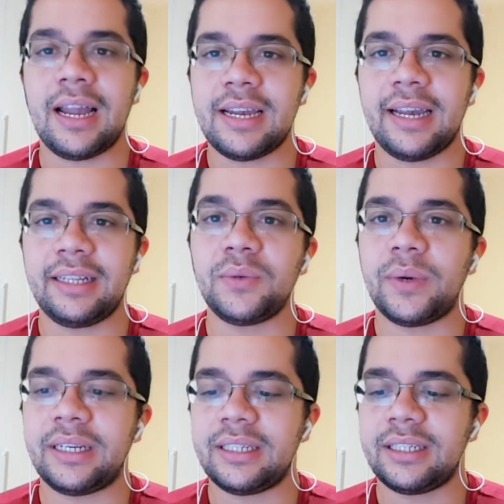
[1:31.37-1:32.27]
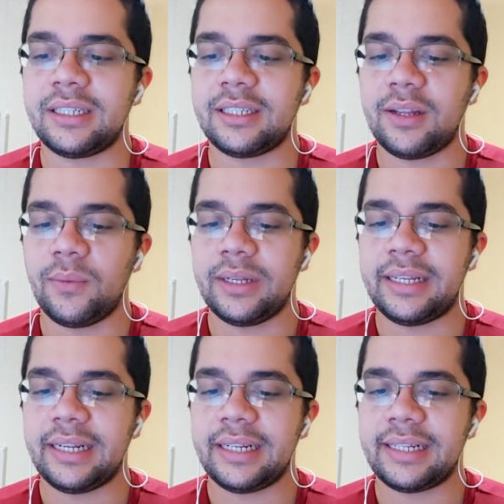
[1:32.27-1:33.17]
I hate when someone
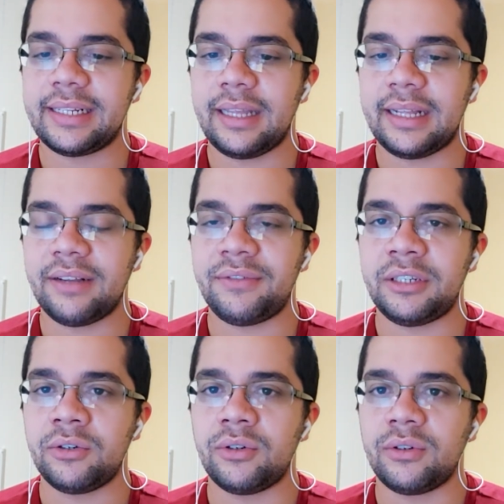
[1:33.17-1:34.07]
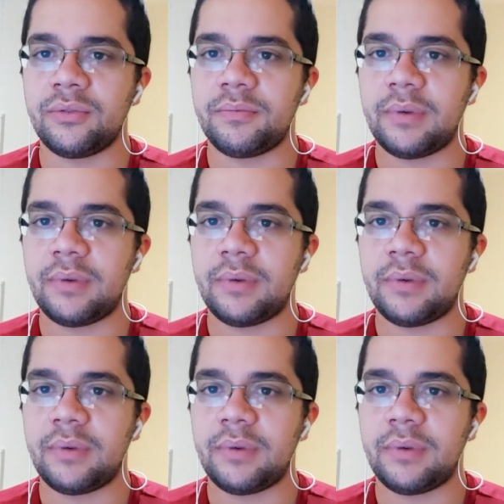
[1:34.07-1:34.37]
says there's a video of